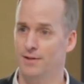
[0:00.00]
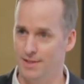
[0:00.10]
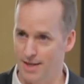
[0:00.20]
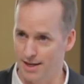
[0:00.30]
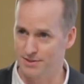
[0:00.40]

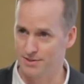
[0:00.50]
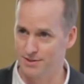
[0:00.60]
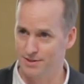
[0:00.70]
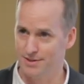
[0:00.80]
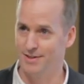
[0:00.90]

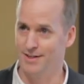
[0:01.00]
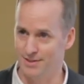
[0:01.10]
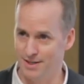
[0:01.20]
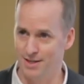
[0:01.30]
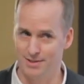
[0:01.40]
Yes, it
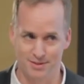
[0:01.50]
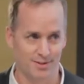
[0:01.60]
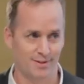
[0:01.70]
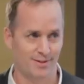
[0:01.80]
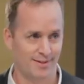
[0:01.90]

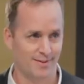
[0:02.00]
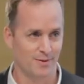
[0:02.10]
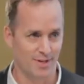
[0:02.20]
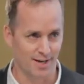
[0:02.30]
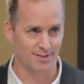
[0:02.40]
does.
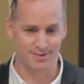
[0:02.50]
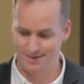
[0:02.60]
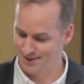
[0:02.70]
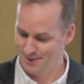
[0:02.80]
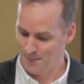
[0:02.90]

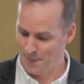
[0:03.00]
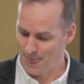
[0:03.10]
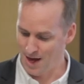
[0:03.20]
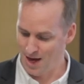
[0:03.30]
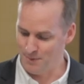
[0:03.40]
Yes,
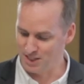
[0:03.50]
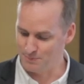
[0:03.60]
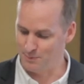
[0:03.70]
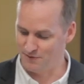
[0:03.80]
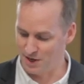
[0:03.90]
uh, makes
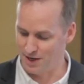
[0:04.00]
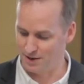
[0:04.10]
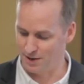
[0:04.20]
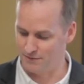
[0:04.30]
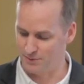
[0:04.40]
people very
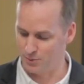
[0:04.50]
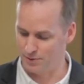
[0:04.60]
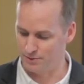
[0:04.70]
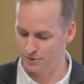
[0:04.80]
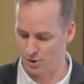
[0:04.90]

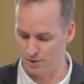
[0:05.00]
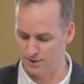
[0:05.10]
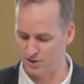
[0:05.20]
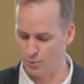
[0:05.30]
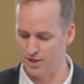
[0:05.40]
uncomfortable.
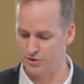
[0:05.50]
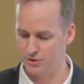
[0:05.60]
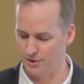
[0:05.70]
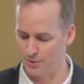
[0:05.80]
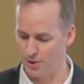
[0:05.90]
Journalists
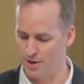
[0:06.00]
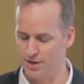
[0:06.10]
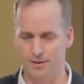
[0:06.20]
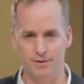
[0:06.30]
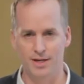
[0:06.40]
question
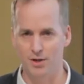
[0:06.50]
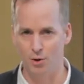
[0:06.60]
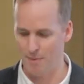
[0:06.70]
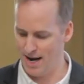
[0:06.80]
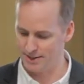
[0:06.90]
authority. They
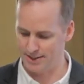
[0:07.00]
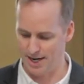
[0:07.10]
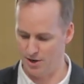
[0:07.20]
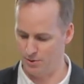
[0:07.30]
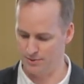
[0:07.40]
don't back
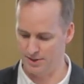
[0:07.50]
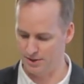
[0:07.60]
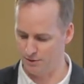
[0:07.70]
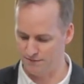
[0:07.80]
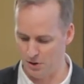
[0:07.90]
down. They
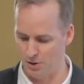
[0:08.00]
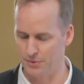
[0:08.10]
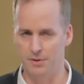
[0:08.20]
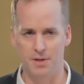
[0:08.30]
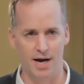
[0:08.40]
don't fall
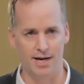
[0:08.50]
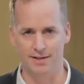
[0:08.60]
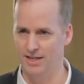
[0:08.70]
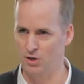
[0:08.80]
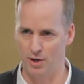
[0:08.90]
into line.
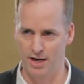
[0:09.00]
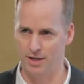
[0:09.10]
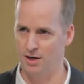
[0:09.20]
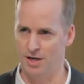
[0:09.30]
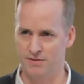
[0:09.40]
They create
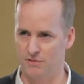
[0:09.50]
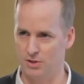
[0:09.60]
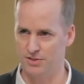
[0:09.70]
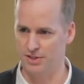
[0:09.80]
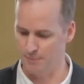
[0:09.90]

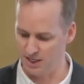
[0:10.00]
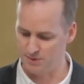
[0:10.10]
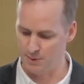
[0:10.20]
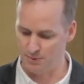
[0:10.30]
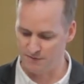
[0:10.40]
controversy. It makes
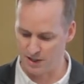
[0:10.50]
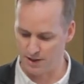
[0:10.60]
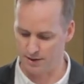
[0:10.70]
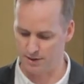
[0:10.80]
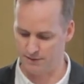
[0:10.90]
people very
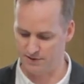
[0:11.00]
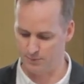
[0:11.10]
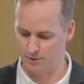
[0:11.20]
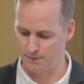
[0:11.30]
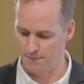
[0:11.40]

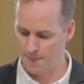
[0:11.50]
uncomfortable.